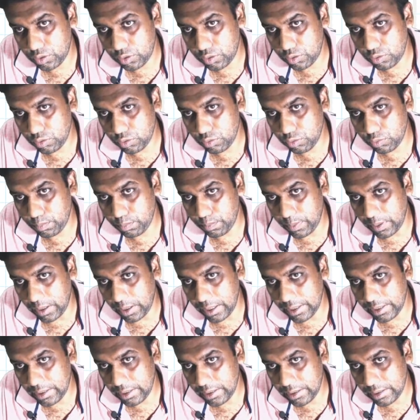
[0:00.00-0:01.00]
2
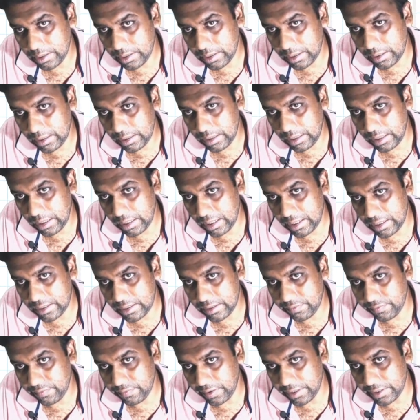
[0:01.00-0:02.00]
pi k
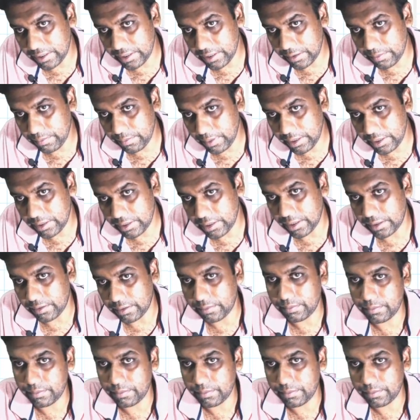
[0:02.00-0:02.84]
divided by 10.